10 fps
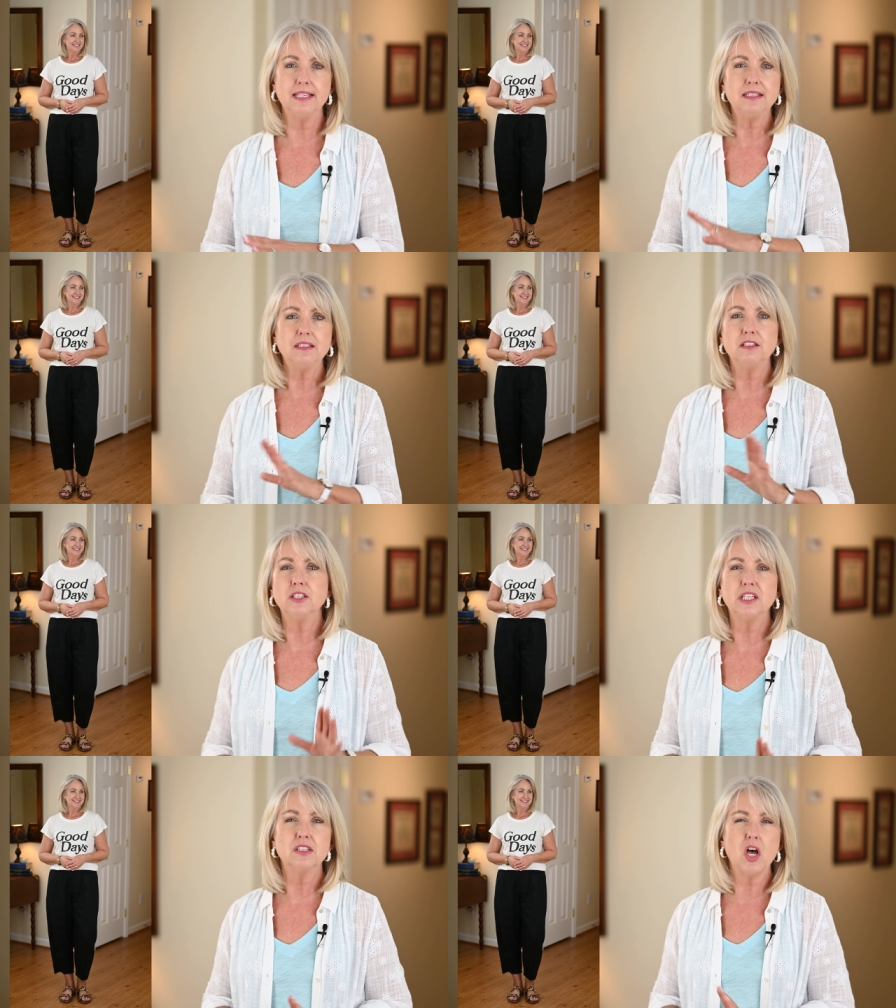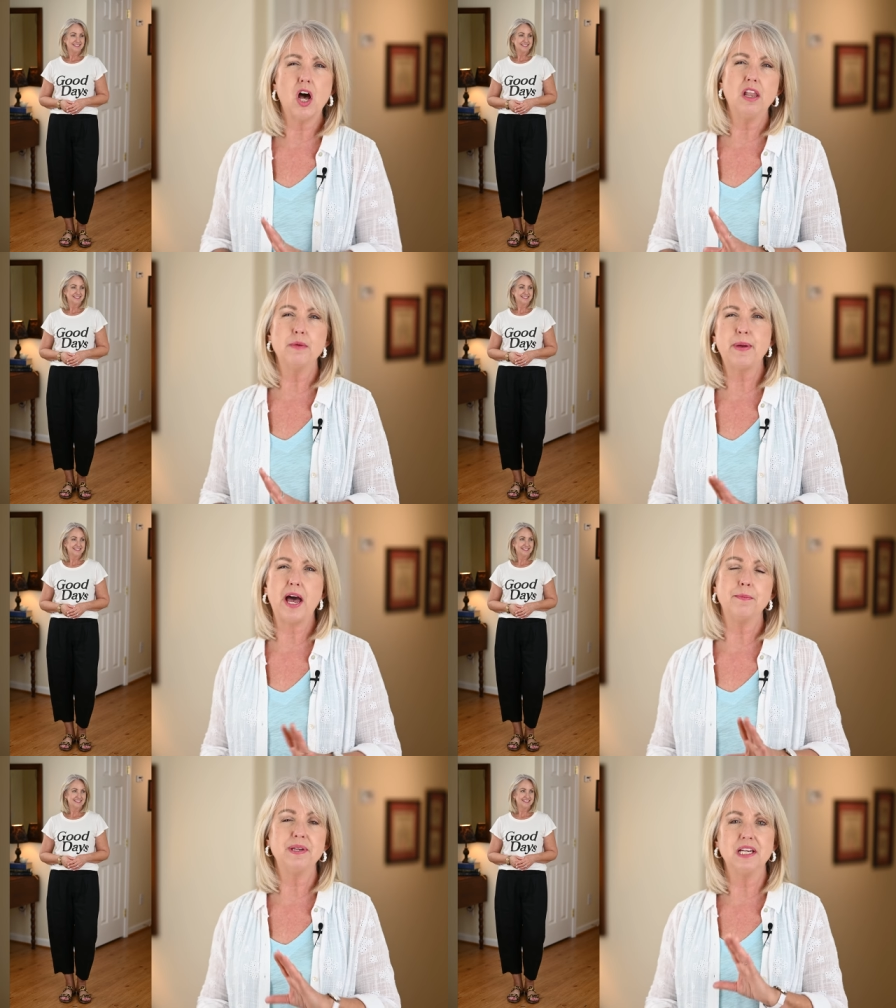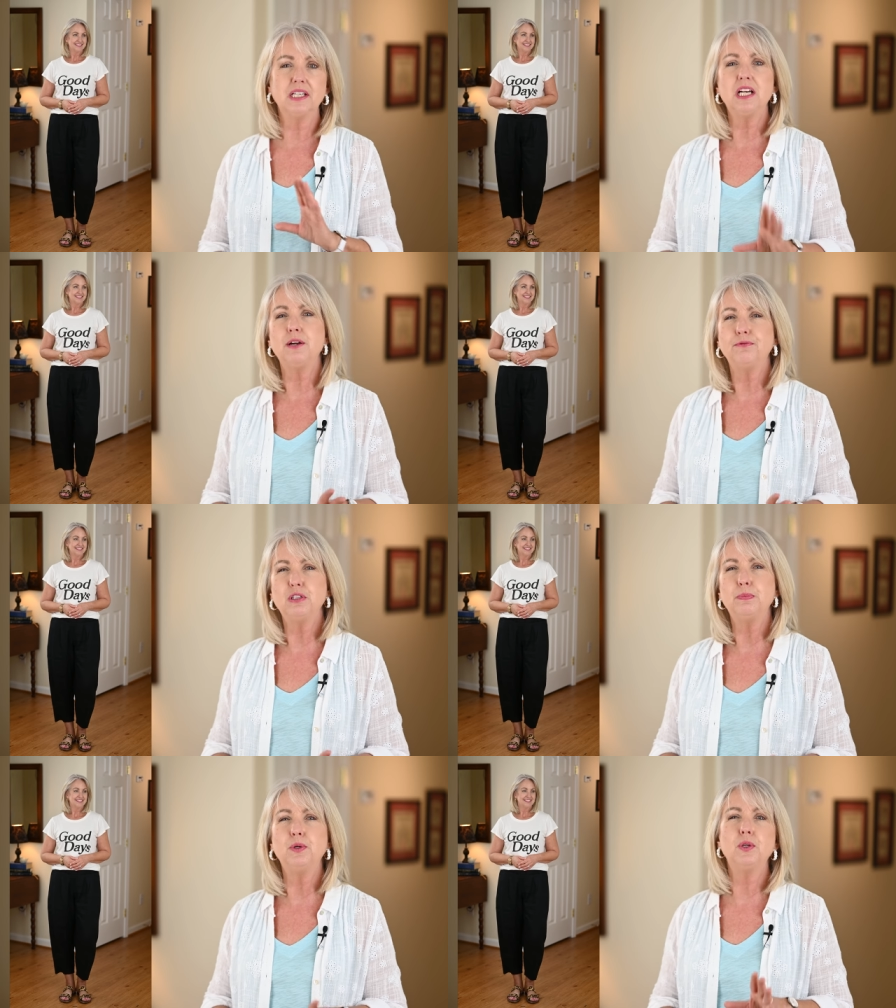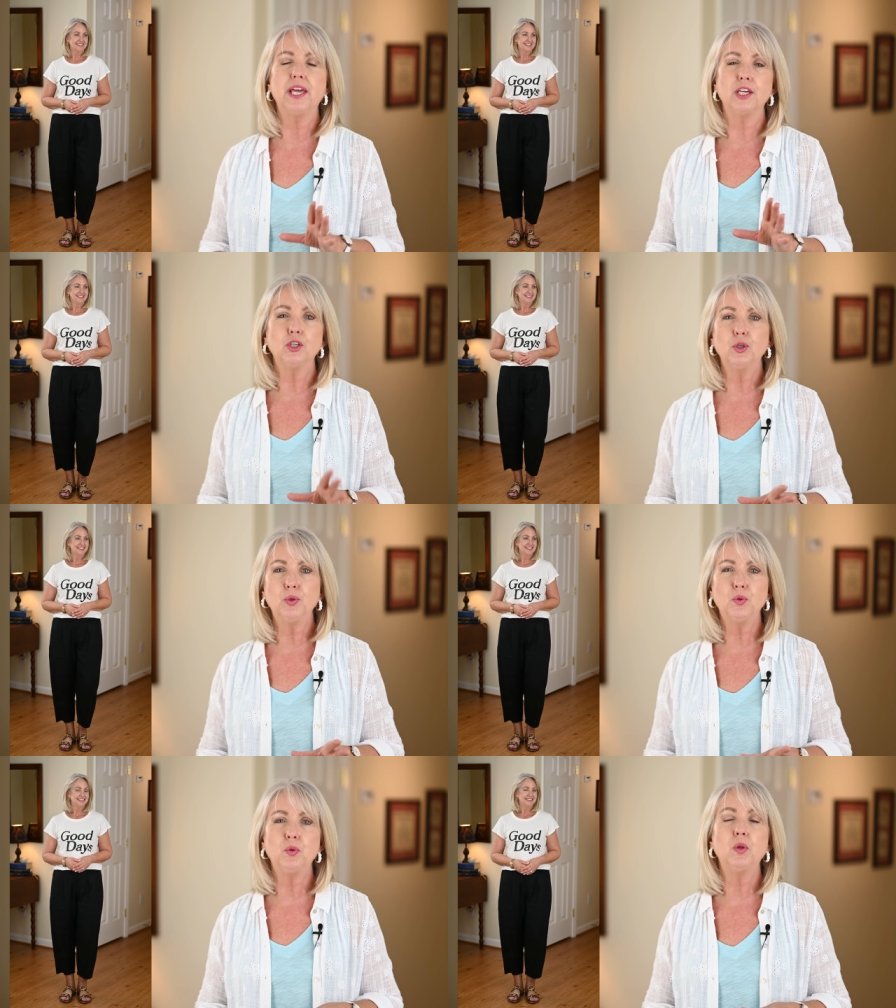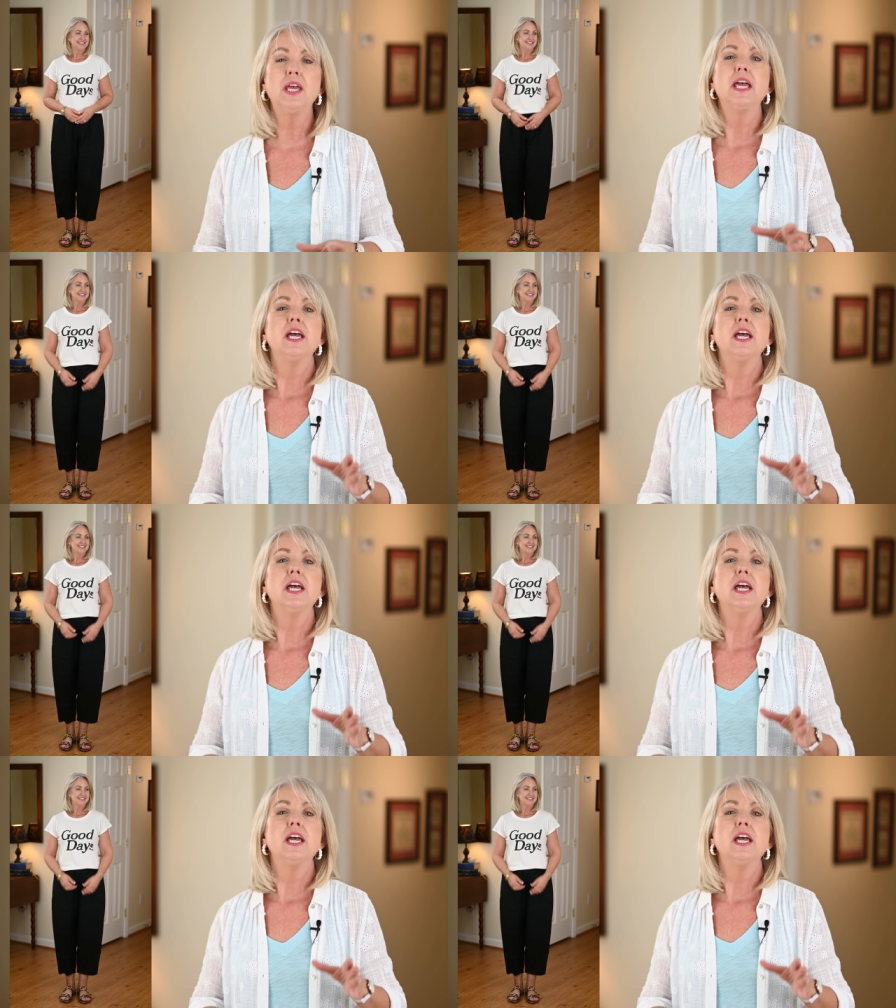This look is all about being comfortable and cool.